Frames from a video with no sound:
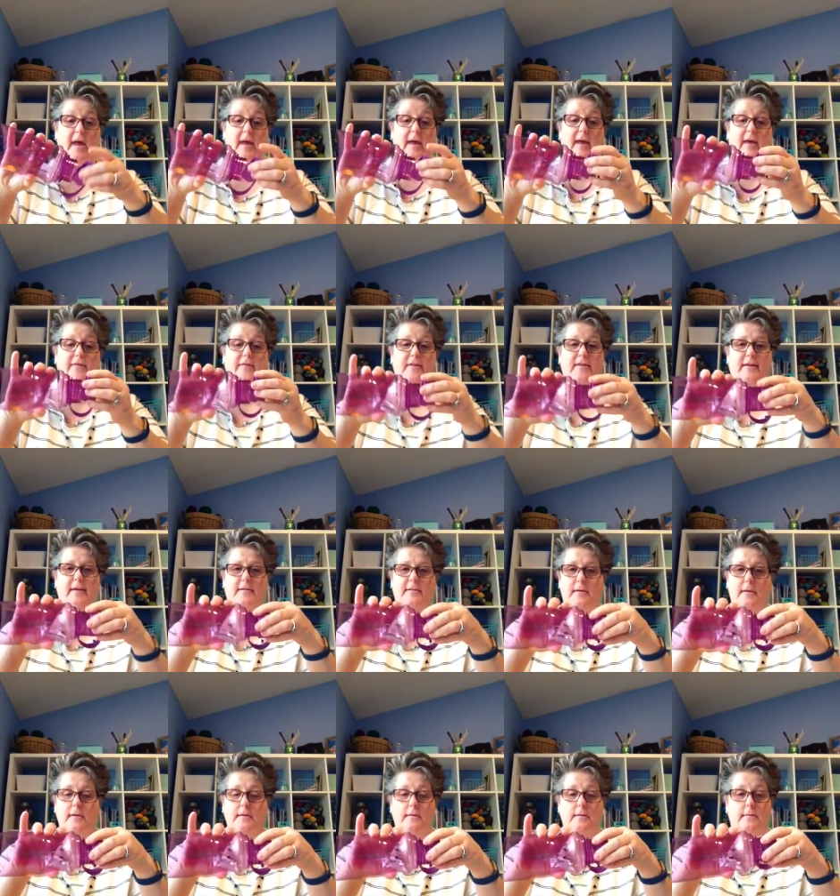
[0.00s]
If it
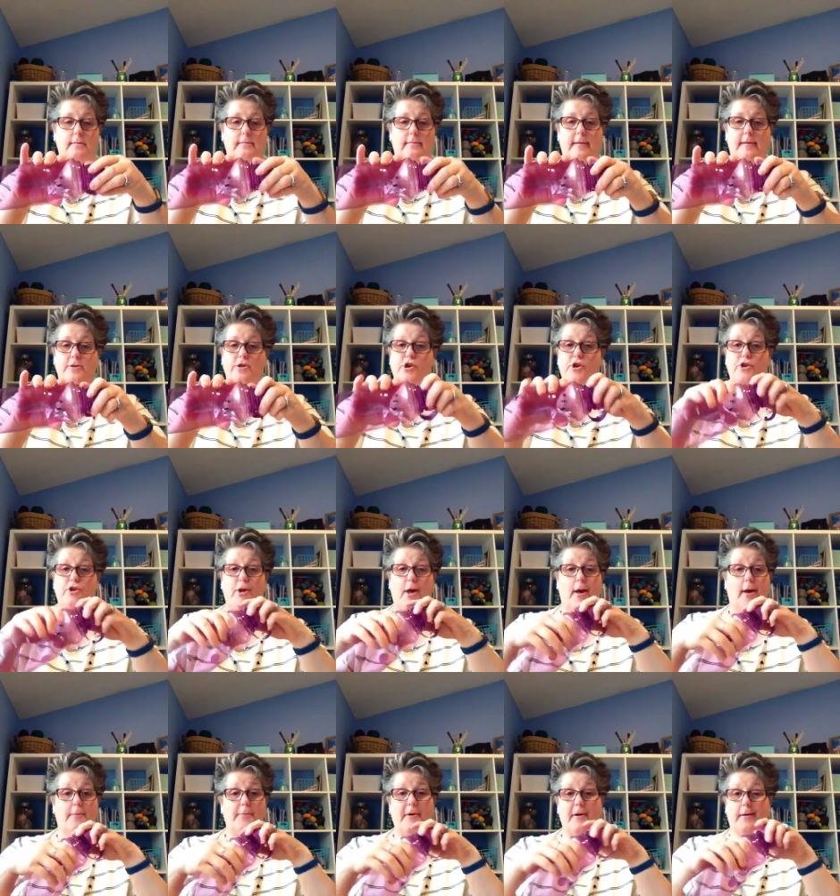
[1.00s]
doesn't, then just
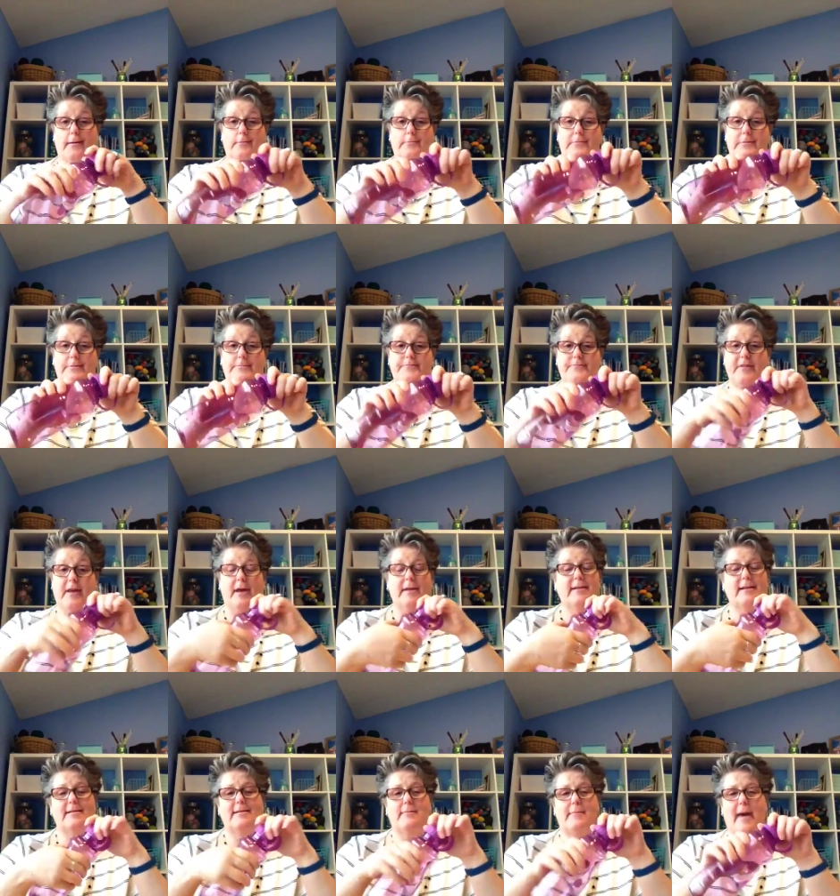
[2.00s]
shake them up. It
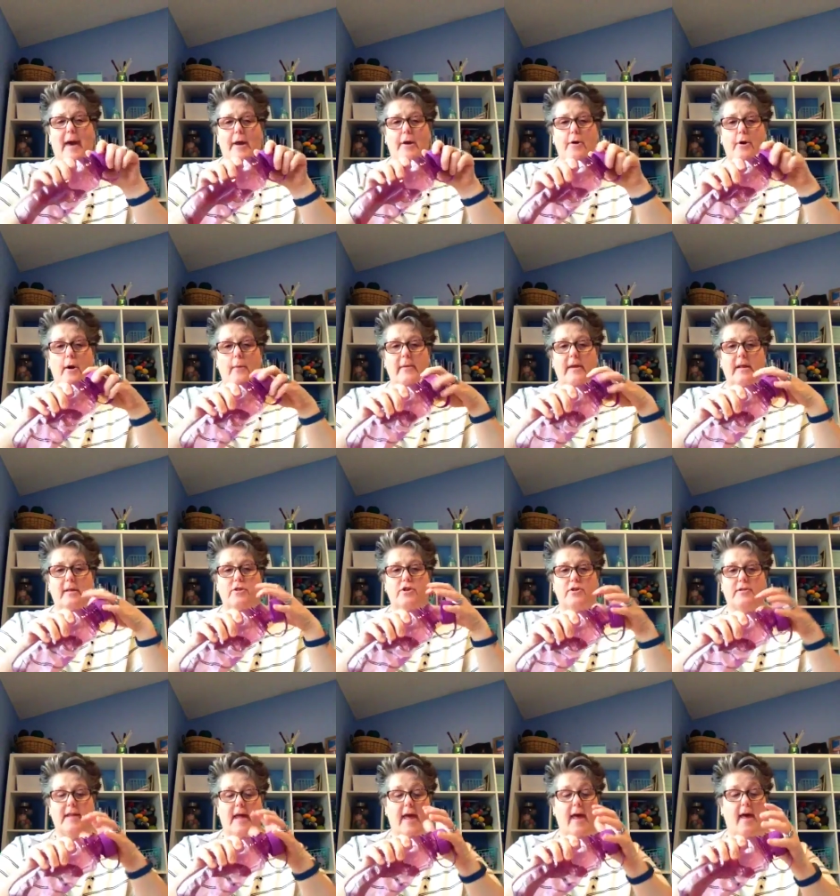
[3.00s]
doesn't matter. I mean, it's
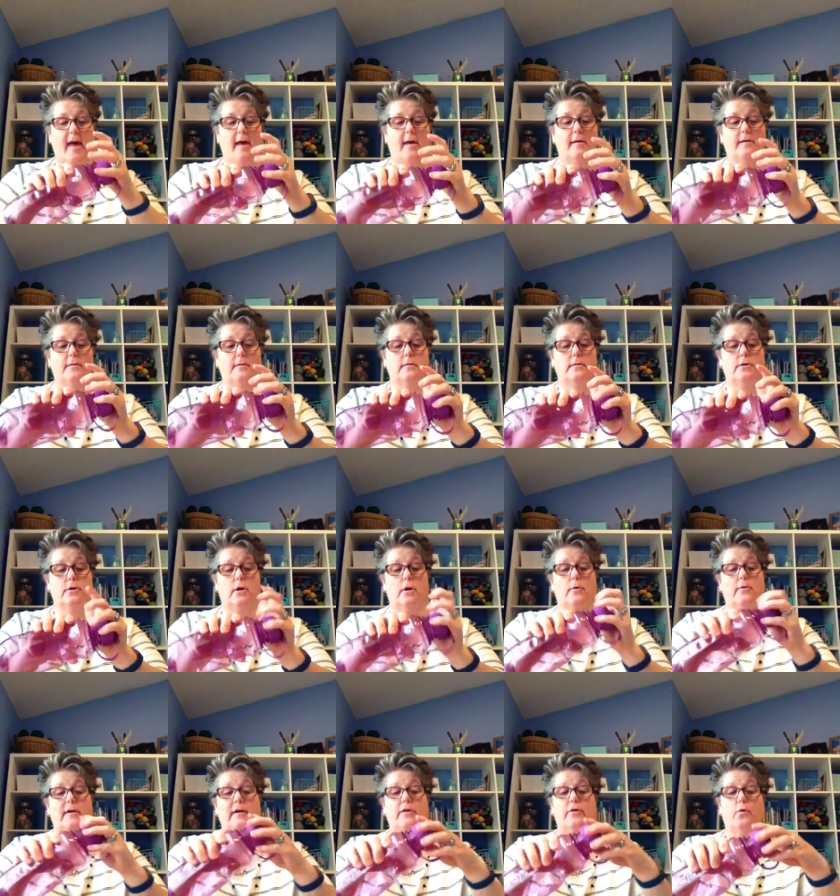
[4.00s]
just eggs. You
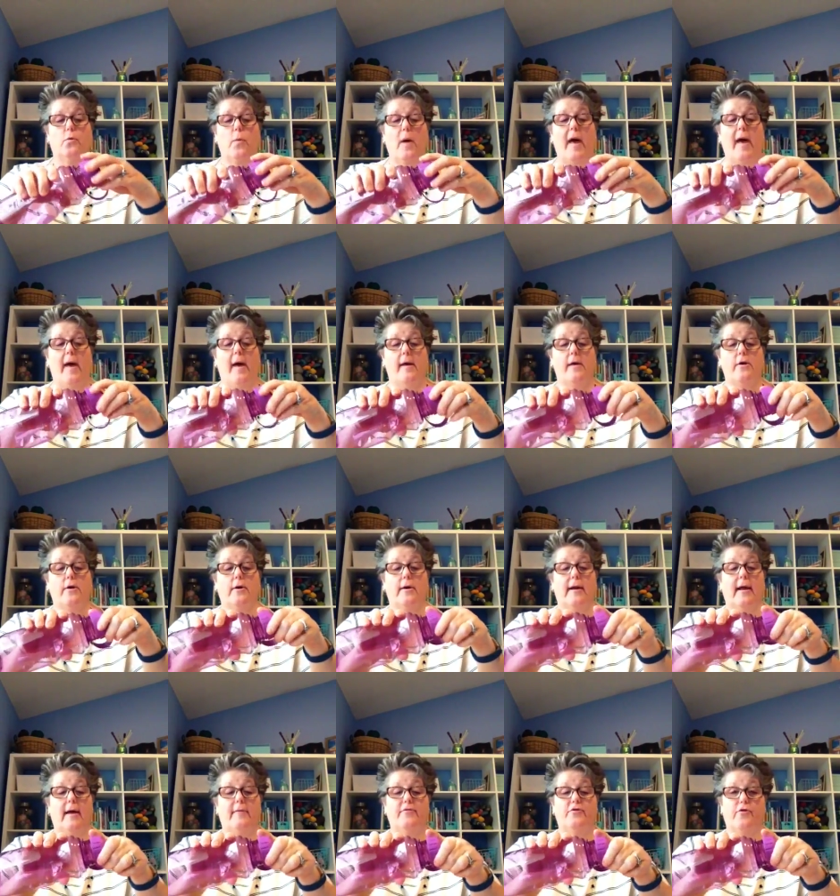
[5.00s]
know, either way, you're
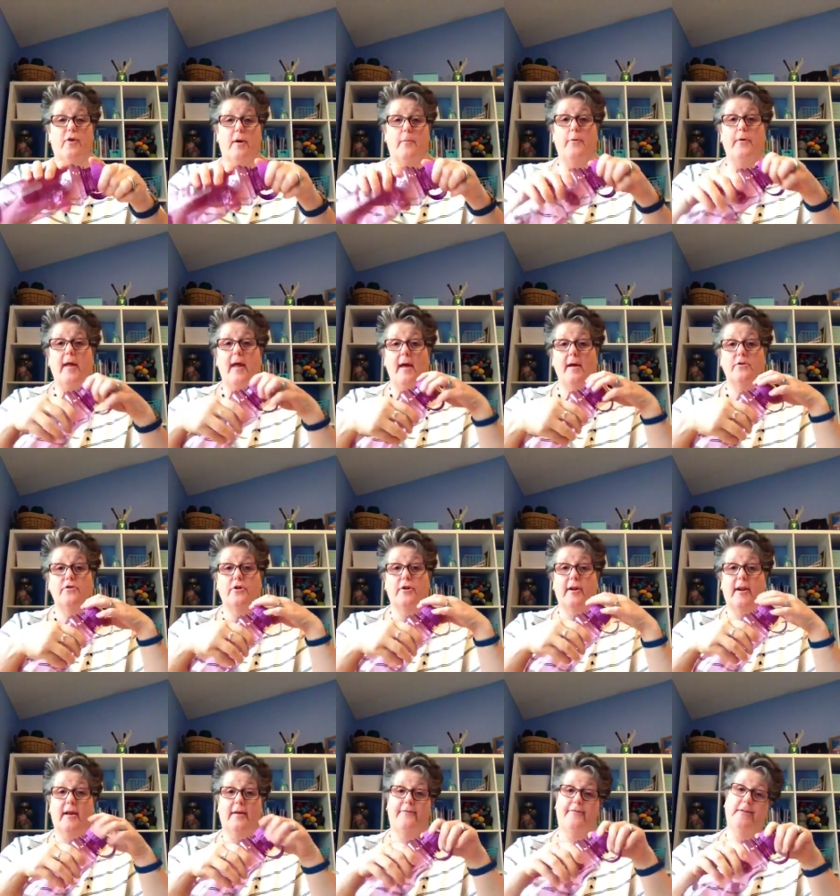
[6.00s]
going to have scrambled eggs. You're
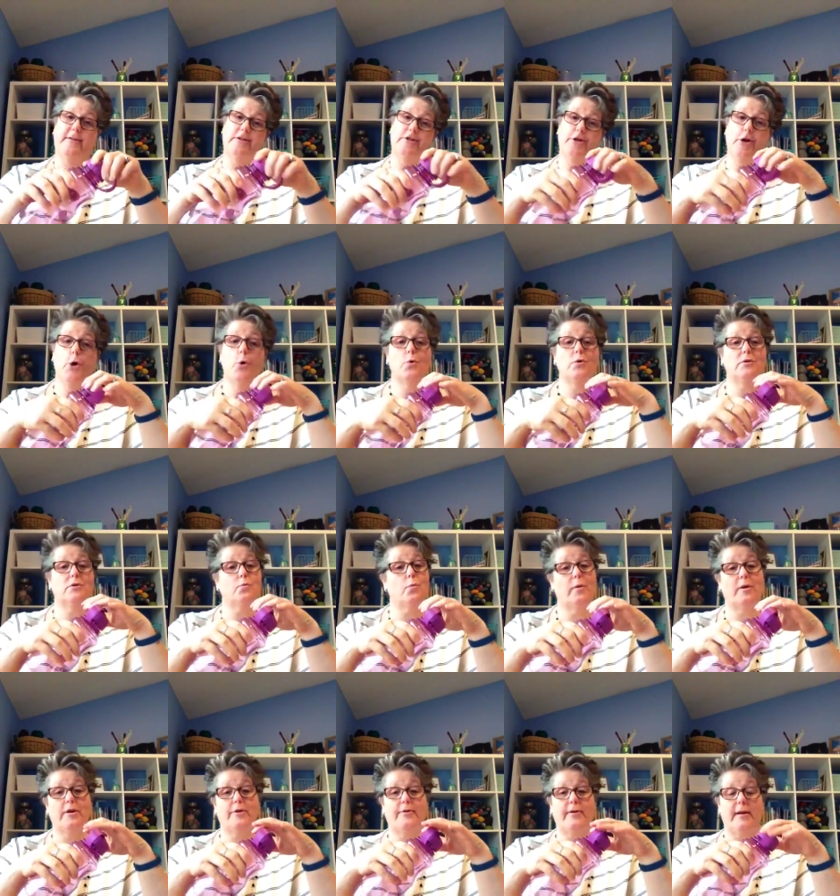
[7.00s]
going to have French toast.
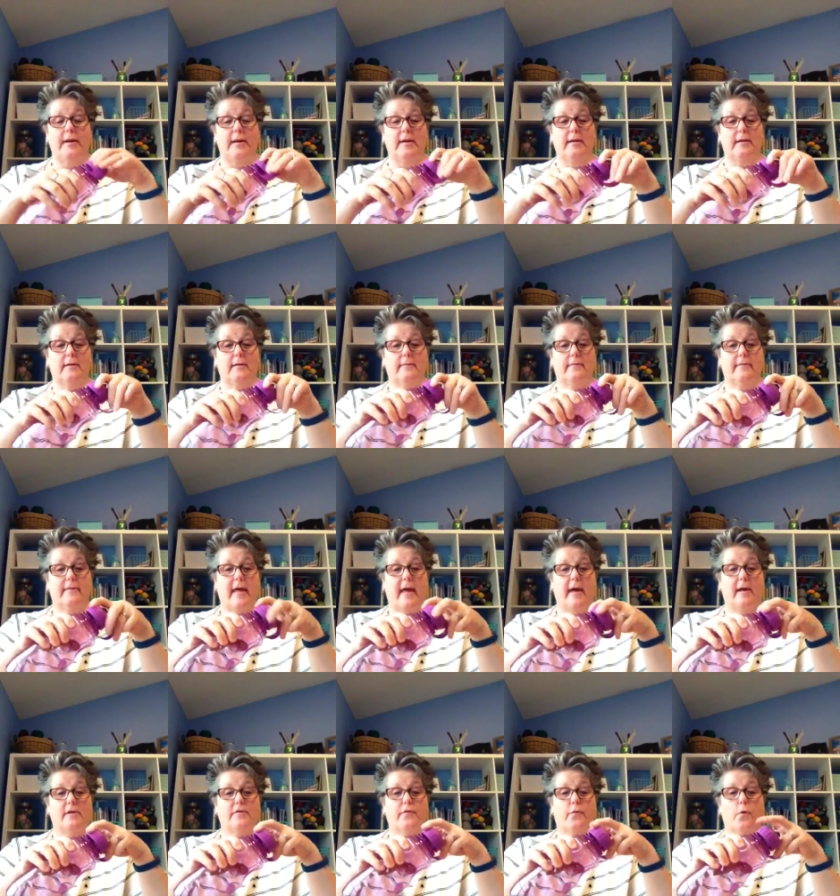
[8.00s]
What do you need the
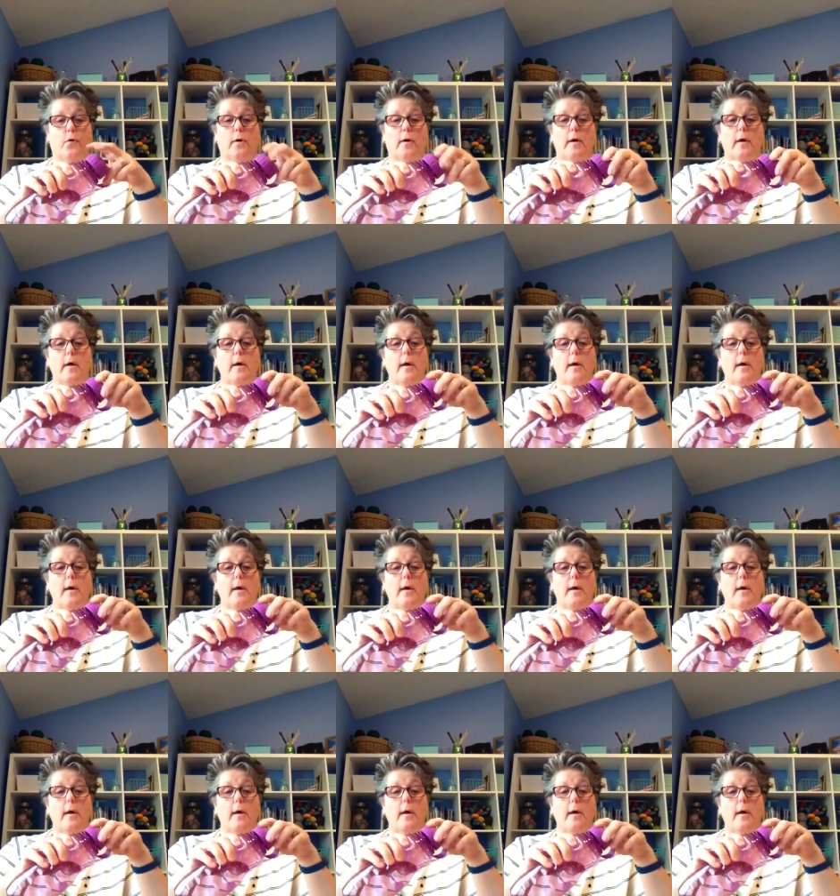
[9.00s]
eggs for?